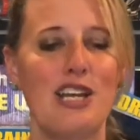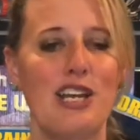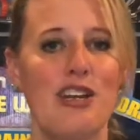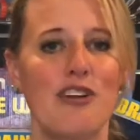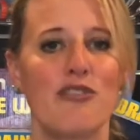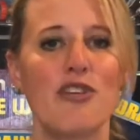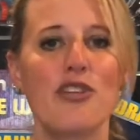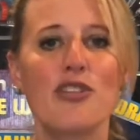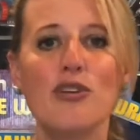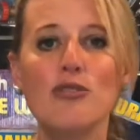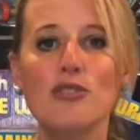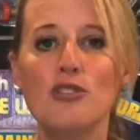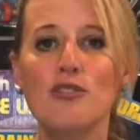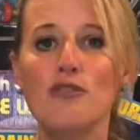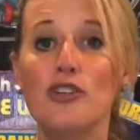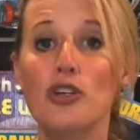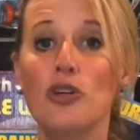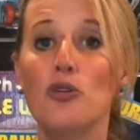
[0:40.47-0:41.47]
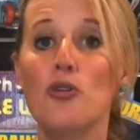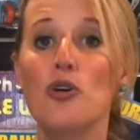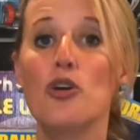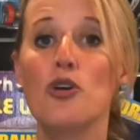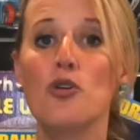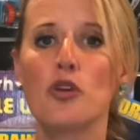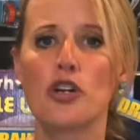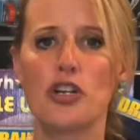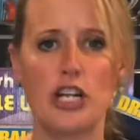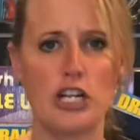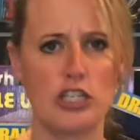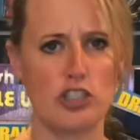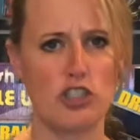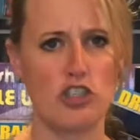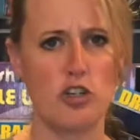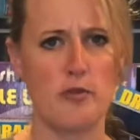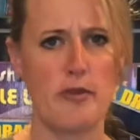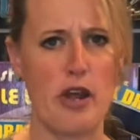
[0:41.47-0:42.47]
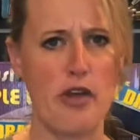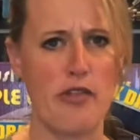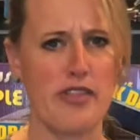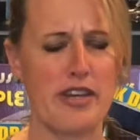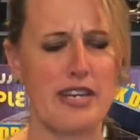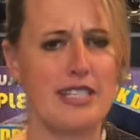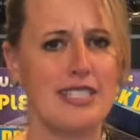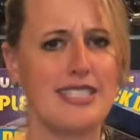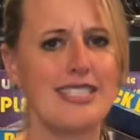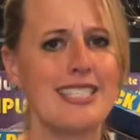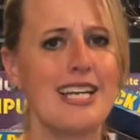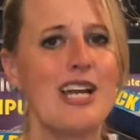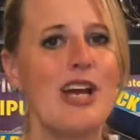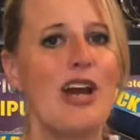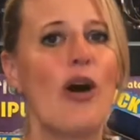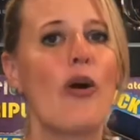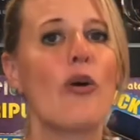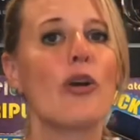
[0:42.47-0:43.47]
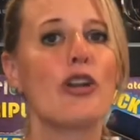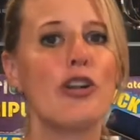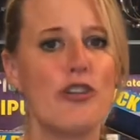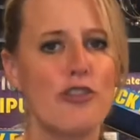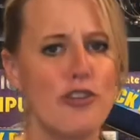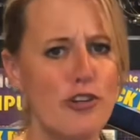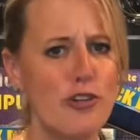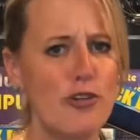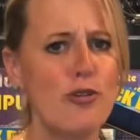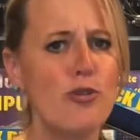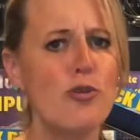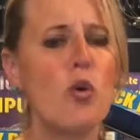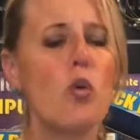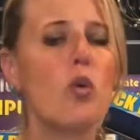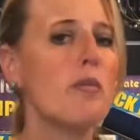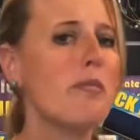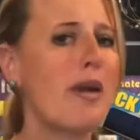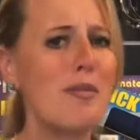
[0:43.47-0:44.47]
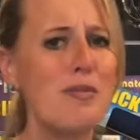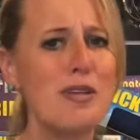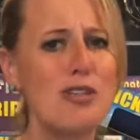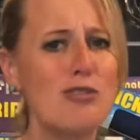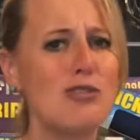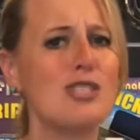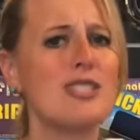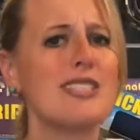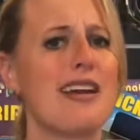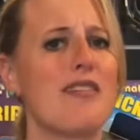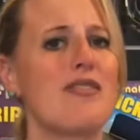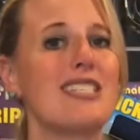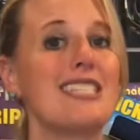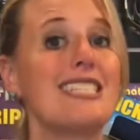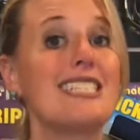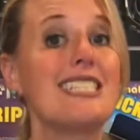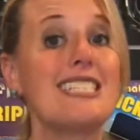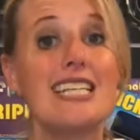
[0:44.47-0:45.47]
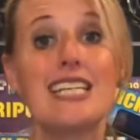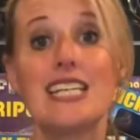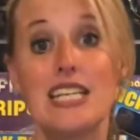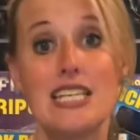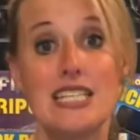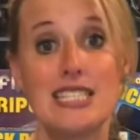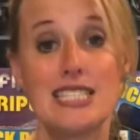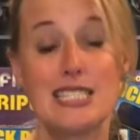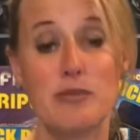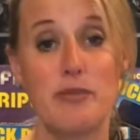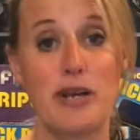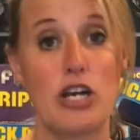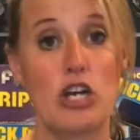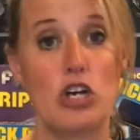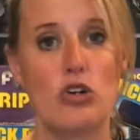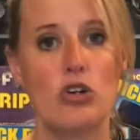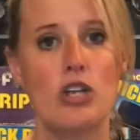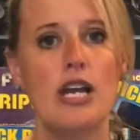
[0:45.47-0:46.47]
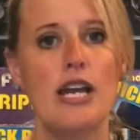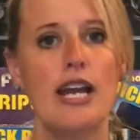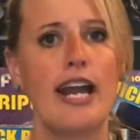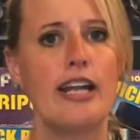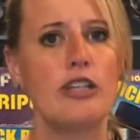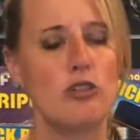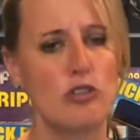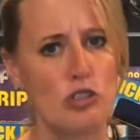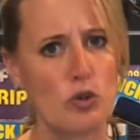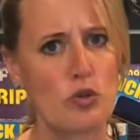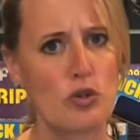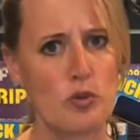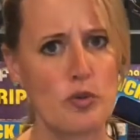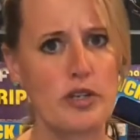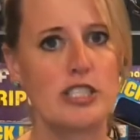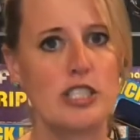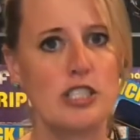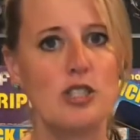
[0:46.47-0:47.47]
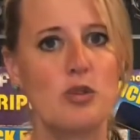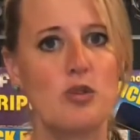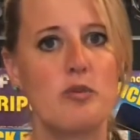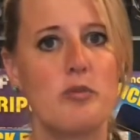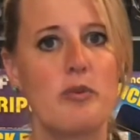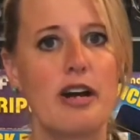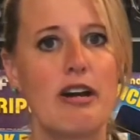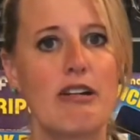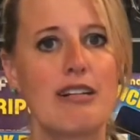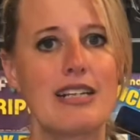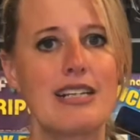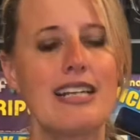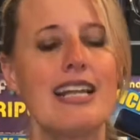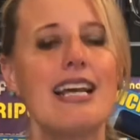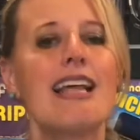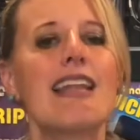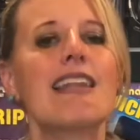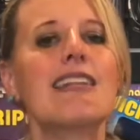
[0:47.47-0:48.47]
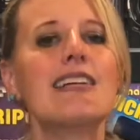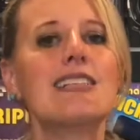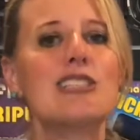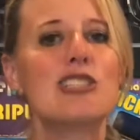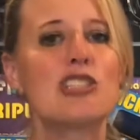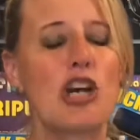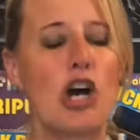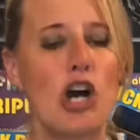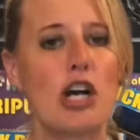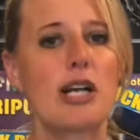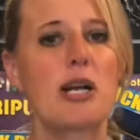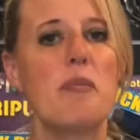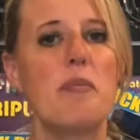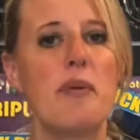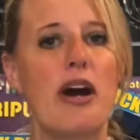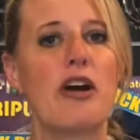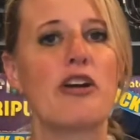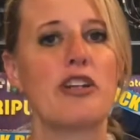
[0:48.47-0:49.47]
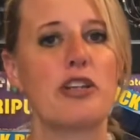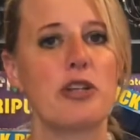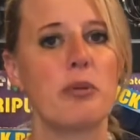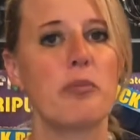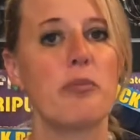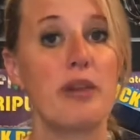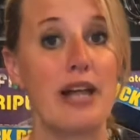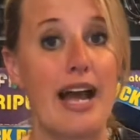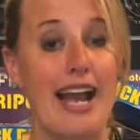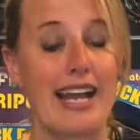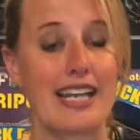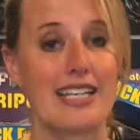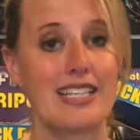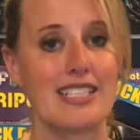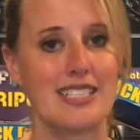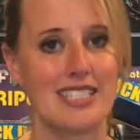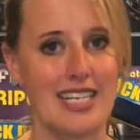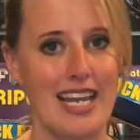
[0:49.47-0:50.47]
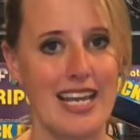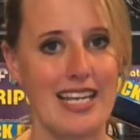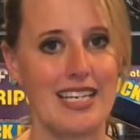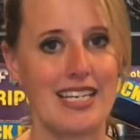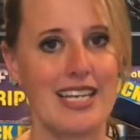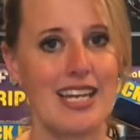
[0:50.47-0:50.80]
For those of you who are not sure about this, or you're new, or maybe you just have a stinky smell and you don't know what to do about it, let's talk about your black tank.